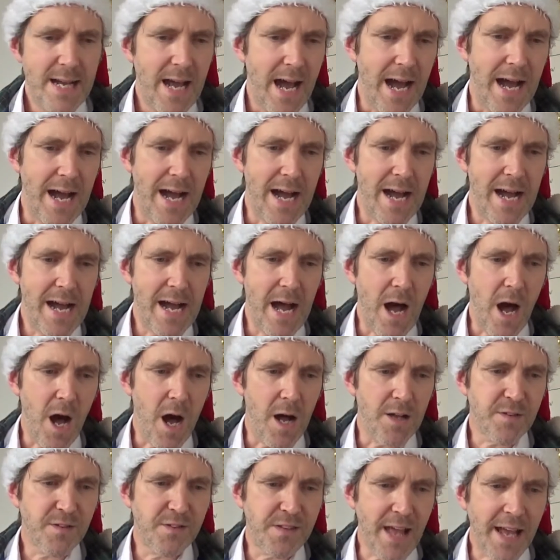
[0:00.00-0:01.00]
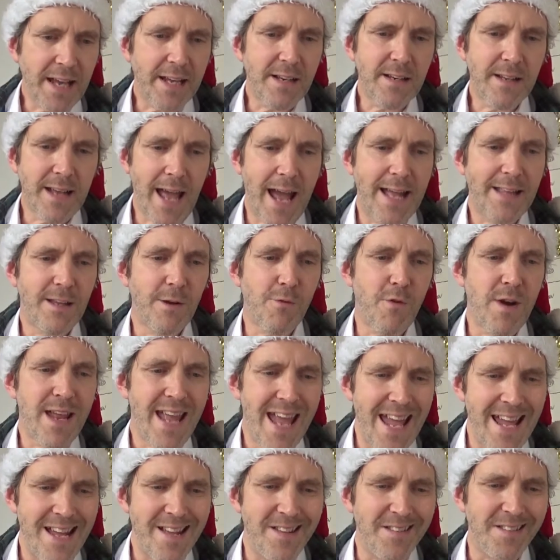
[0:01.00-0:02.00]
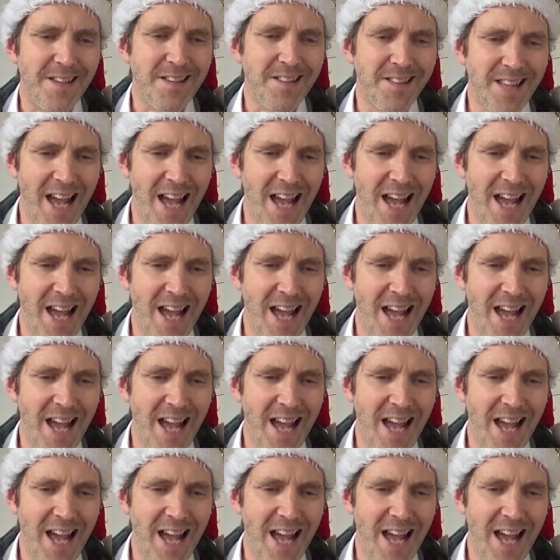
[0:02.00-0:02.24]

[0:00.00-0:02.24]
Our second category is